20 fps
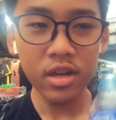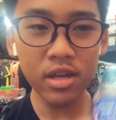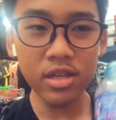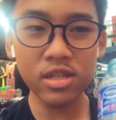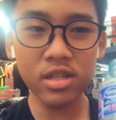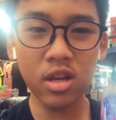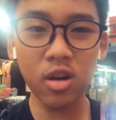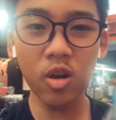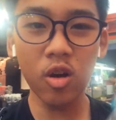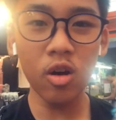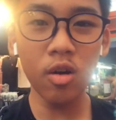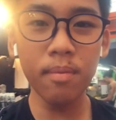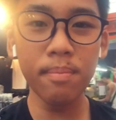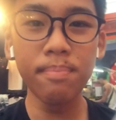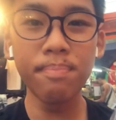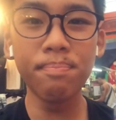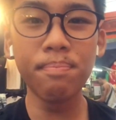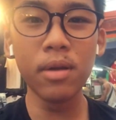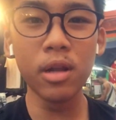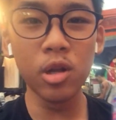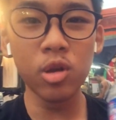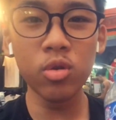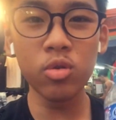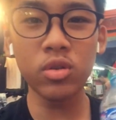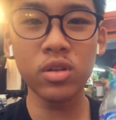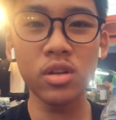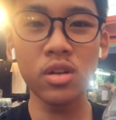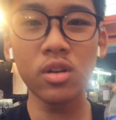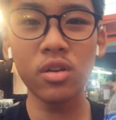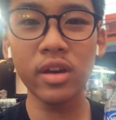It's called
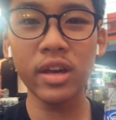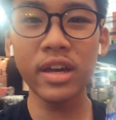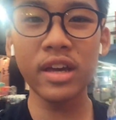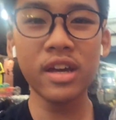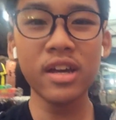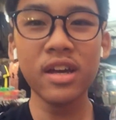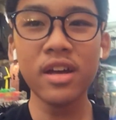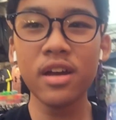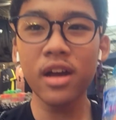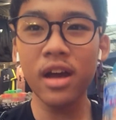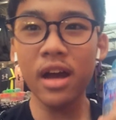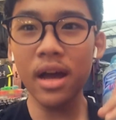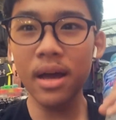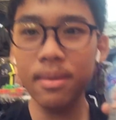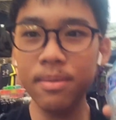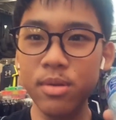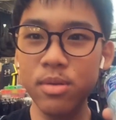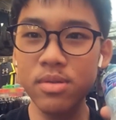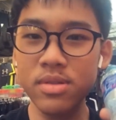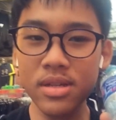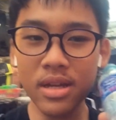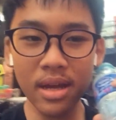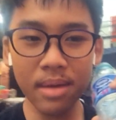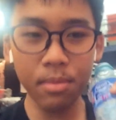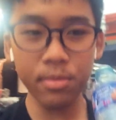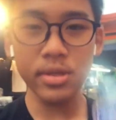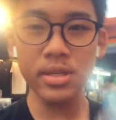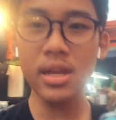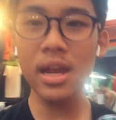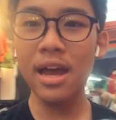balut. Okay, I'm using
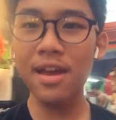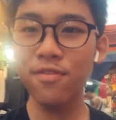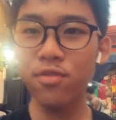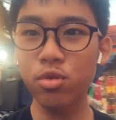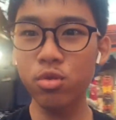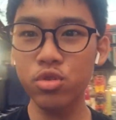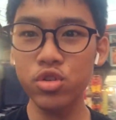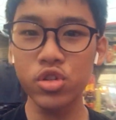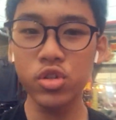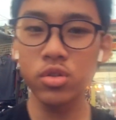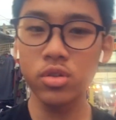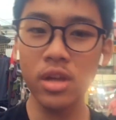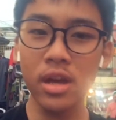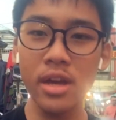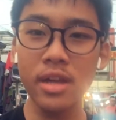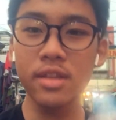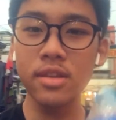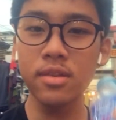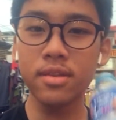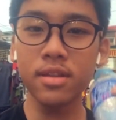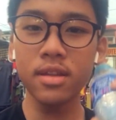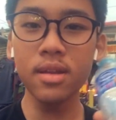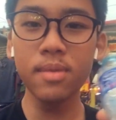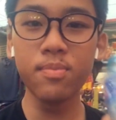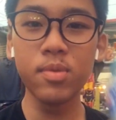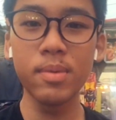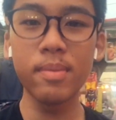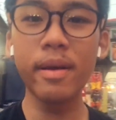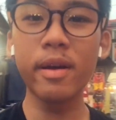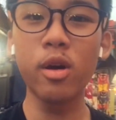the iPhone to shoot. I
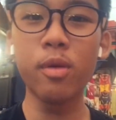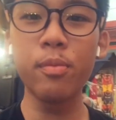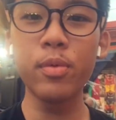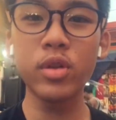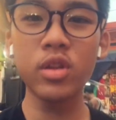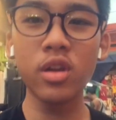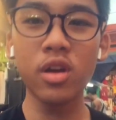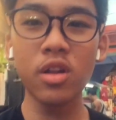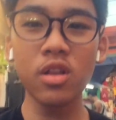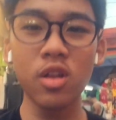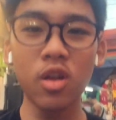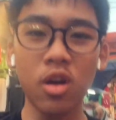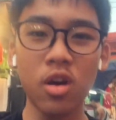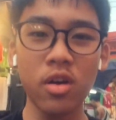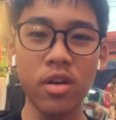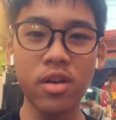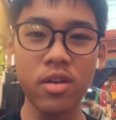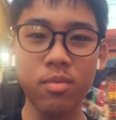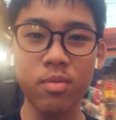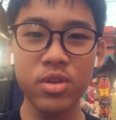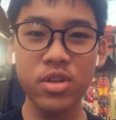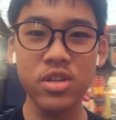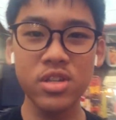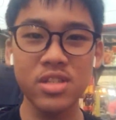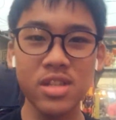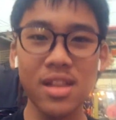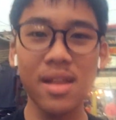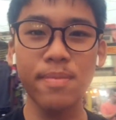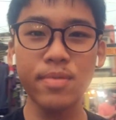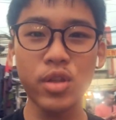didn't bring my computer along, which
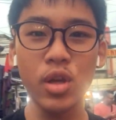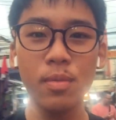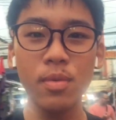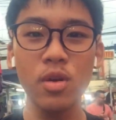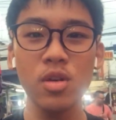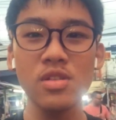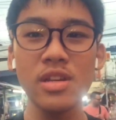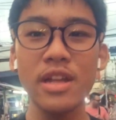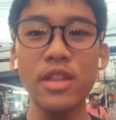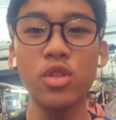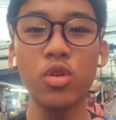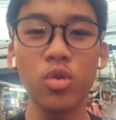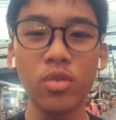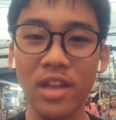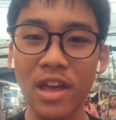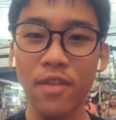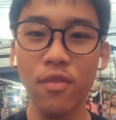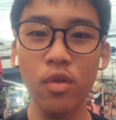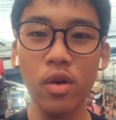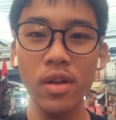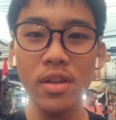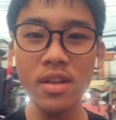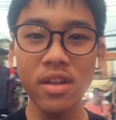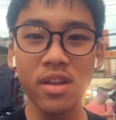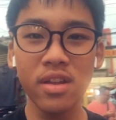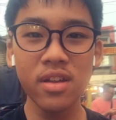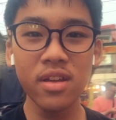is a laptop, because I don't have one.